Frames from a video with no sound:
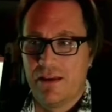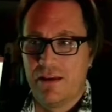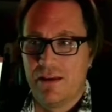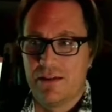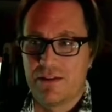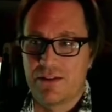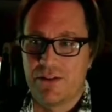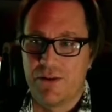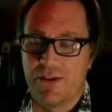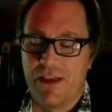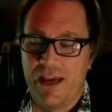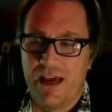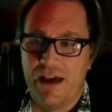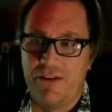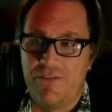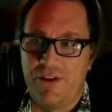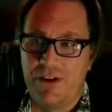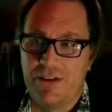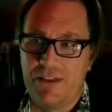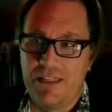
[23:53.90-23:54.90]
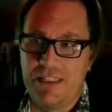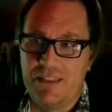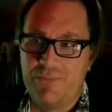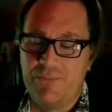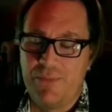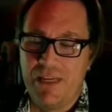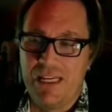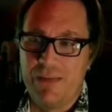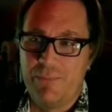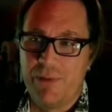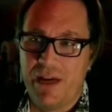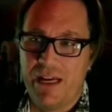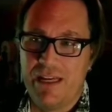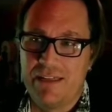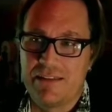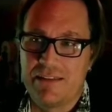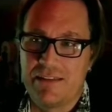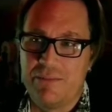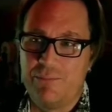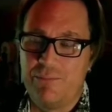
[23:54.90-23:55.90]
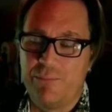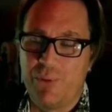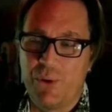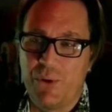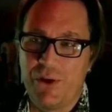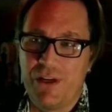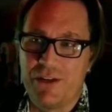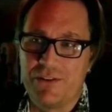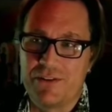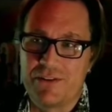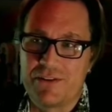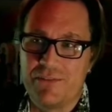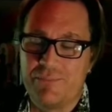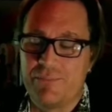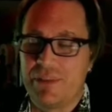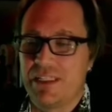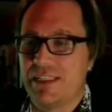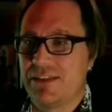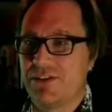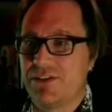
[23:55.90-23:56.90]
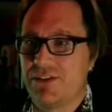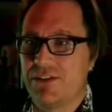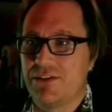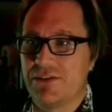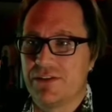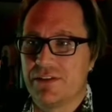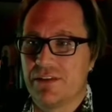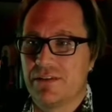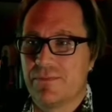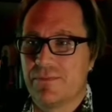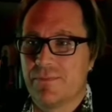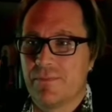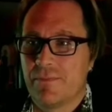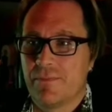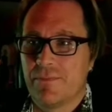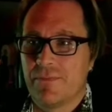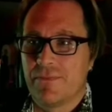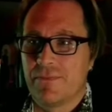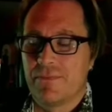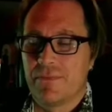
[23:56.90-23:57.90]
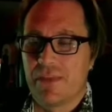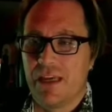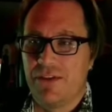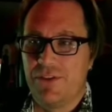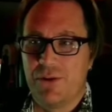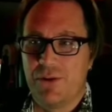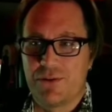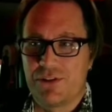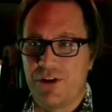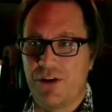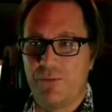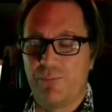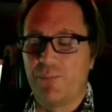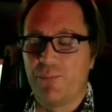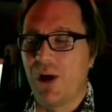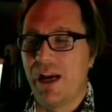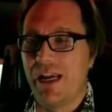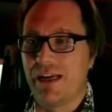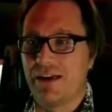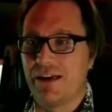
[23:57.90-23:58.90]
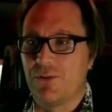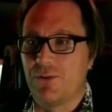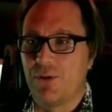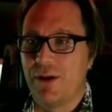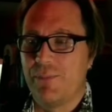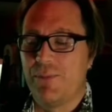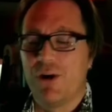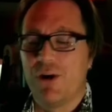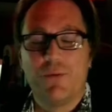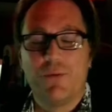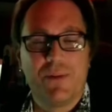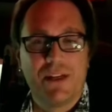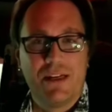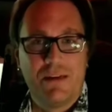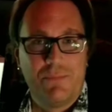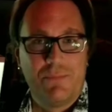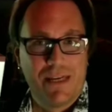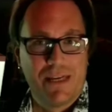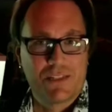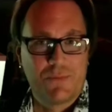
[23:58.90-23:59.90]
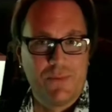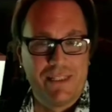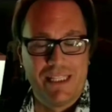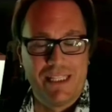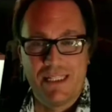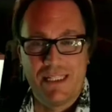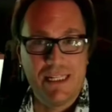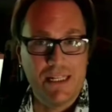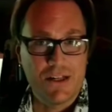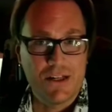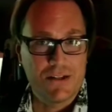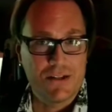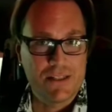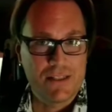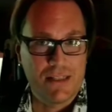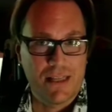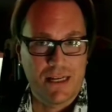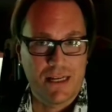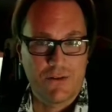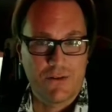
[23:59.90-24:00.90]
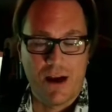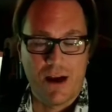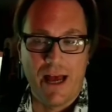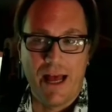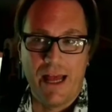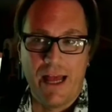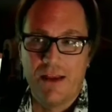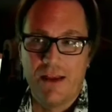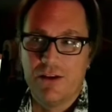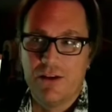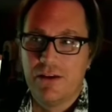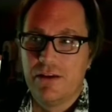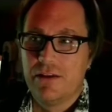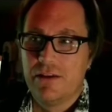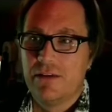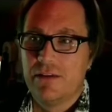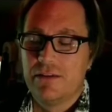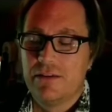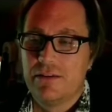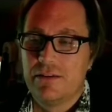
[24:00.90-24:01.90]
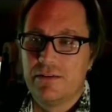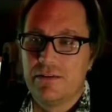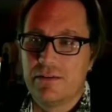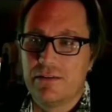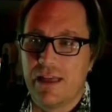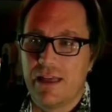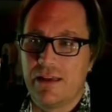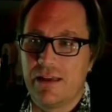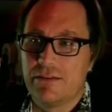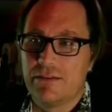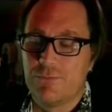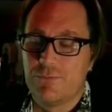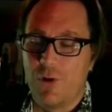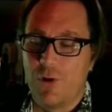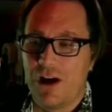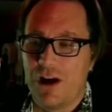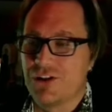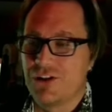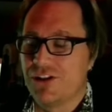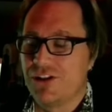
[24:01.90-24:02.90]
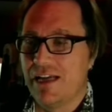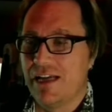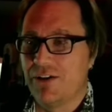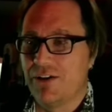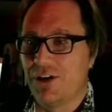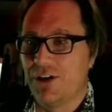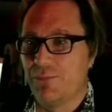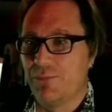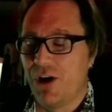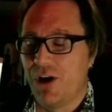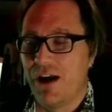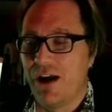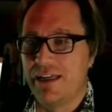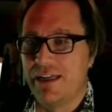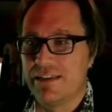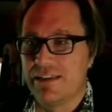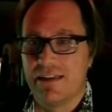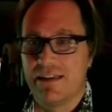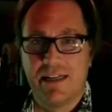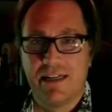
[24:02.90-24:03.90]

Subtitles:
So they have all these bee bites and boils and blisters, and those all break and rip open and mix with the tears that they cry. And that washes down their bodies and